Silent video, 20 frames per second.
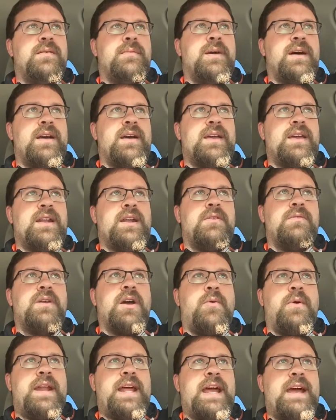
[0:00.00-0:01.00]
But you know,
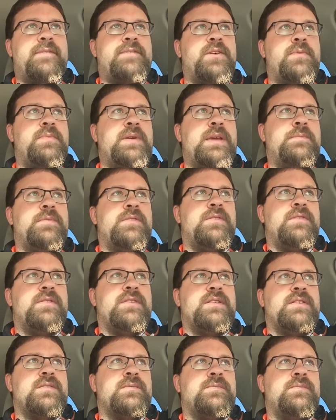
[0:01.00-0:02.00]
going after
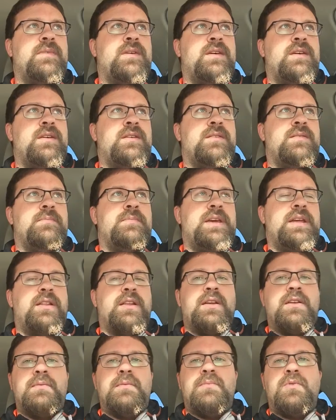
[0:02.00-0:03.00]
people and being
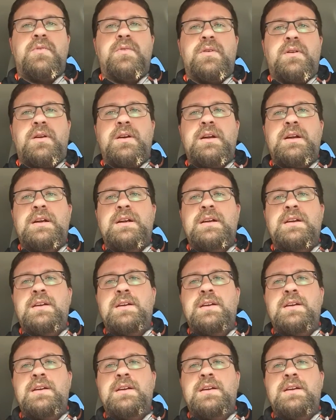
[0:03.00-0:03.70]
a little more